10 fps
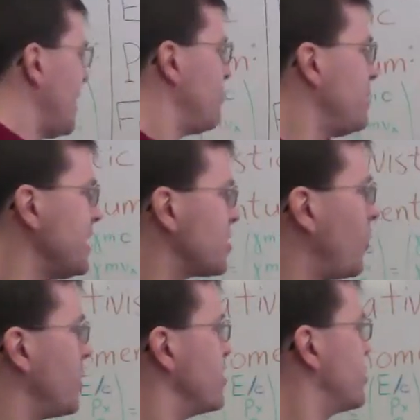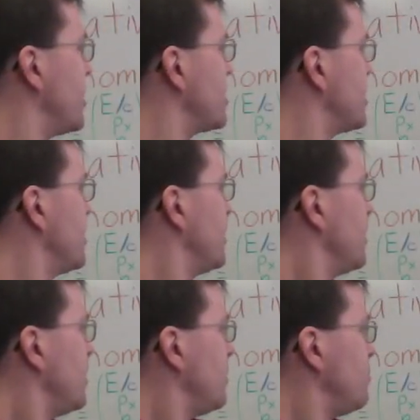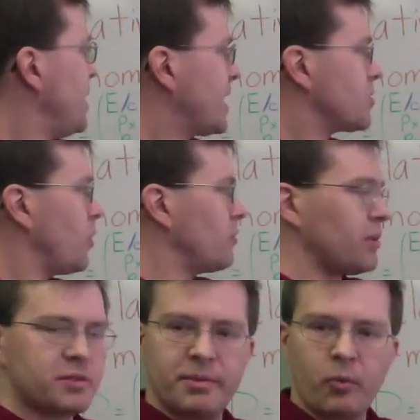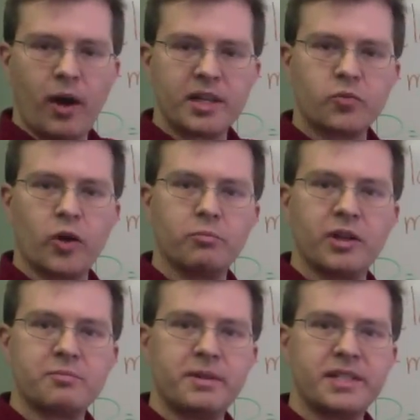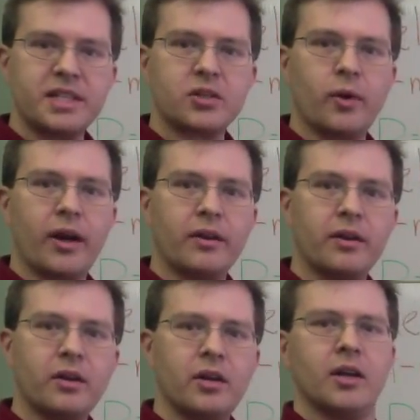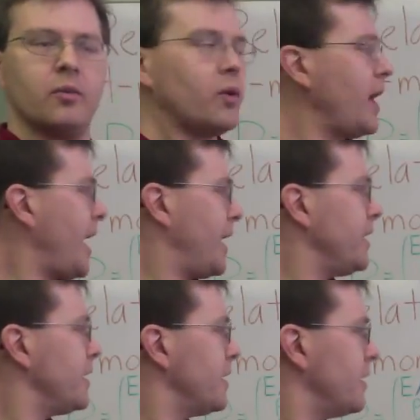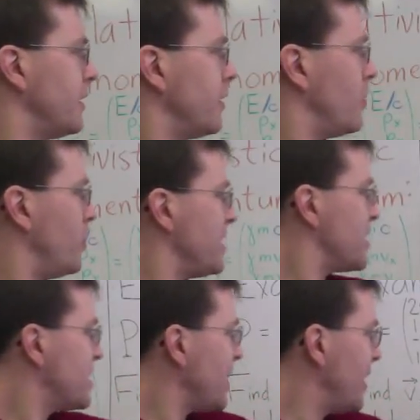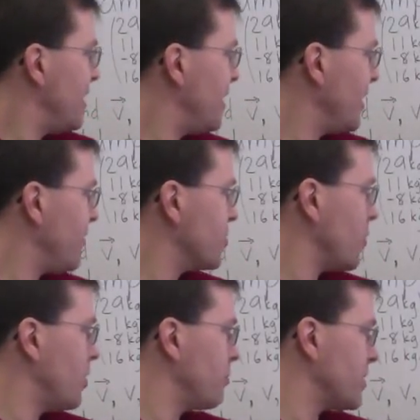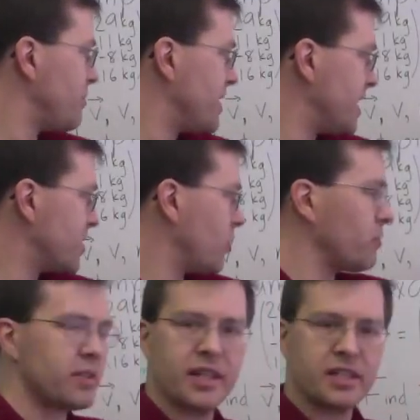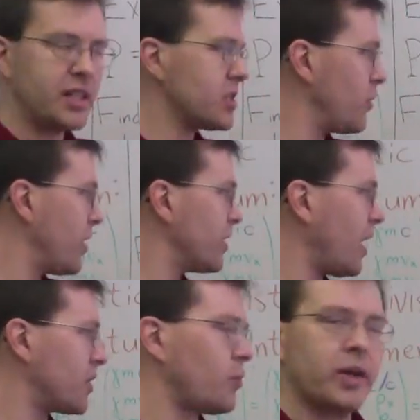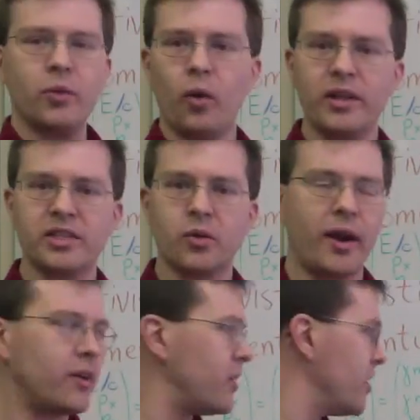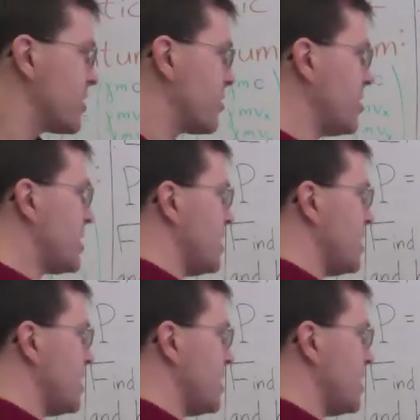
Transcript: that p squared is just px squared plus py squared plus pz squared. Well, hey, we just did 11 squared plus minus 8 squared plus 16 squared. It got 21 squared. So this